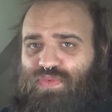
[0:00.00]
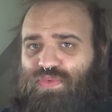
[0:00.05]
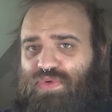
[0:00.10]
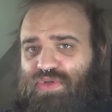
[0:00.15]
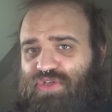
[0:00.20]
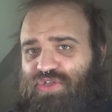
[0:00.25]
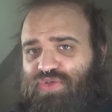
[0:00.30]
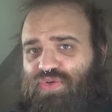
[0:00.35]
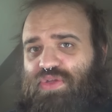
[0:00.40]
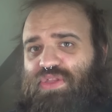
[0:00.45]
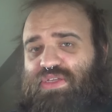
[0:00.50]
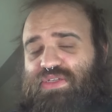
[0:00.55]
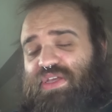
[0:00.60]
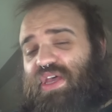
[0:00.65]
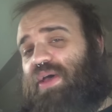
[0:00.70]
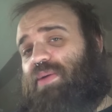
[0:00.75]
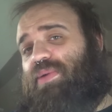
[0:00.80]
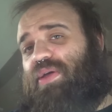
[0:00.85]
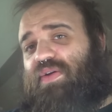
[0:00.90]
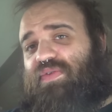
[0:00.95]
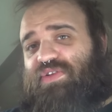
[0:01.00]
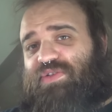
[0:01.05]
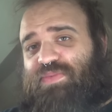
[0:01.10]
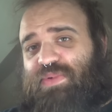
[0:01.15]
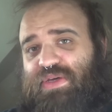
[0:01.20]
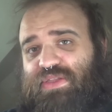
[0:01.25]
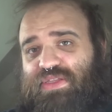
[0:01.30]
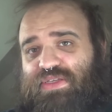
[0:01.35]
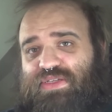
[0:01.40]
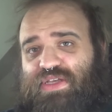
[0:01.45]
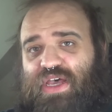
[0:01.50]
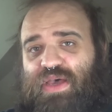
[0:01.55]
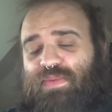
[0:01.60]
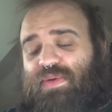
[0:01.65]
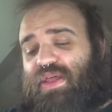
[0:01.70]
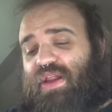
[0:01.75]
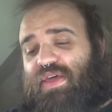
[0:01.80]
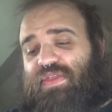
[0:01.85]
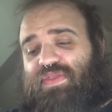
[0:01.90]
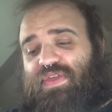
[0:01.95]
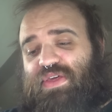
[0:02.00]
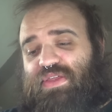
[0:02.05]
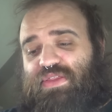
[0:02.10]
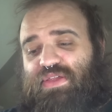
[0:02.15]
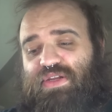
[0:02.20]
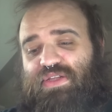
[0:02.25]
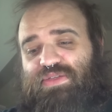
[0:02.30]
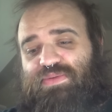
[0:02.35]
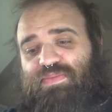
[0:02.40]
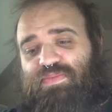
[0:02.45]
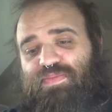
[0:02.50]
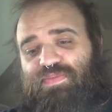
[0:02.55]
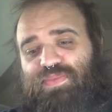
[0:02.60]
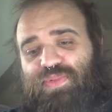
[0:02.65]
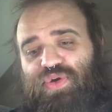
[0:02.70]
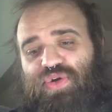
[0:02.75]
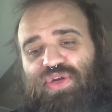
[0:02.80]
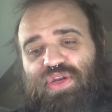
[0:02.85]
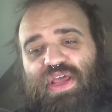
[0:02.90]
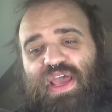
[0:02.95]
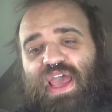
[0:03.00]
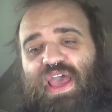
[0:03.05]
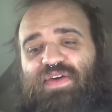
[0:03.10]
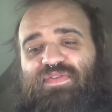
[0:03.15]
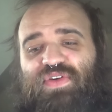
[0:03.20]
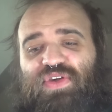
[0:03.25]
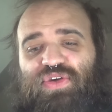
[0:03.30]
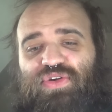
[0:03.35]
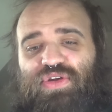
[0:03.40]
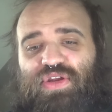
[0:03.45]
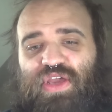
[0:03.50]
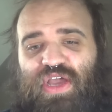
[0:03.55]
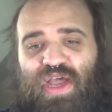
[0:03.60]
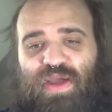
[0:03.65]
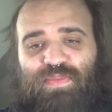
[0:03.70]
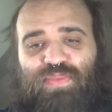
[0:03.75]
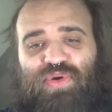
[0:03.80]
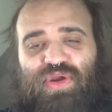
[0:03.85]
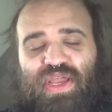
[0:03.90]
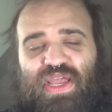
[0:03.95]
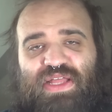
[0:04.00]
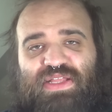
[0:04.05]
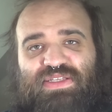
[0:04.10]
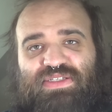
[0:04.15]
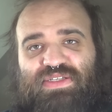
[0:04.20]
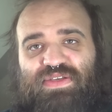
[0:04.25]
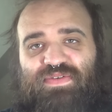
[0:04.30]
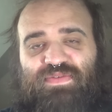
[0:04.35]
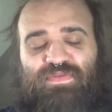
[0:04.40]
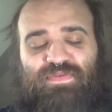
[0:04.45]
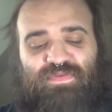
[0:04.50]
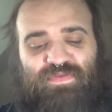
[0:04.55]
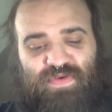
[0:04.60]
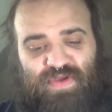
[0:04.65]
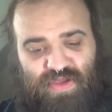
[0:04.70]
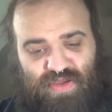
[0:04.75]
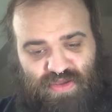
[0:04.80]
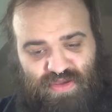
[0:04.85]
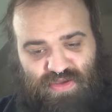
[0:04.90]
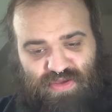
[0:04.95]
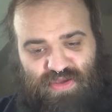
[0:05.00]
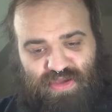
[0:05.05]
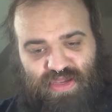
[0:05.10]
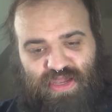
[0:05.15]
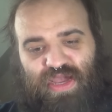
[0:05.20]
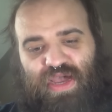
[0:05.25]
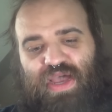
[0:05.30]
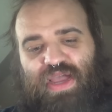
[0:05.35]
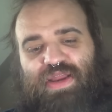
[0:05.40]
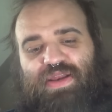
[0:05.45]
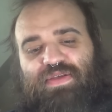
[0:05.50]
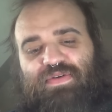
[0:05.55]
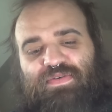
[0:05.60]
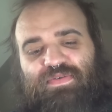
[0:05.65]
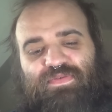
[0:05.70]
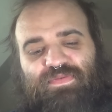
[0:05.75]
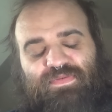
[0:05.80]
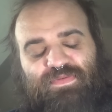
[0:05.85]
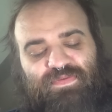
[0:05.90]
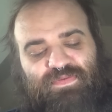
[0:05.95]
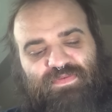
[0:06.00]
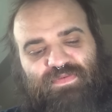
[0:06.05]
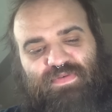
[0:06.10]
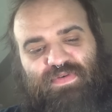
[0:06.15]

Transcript: enjoy this hobby, I respect this hobby, and I think that it's good to have a good comprehensive kind of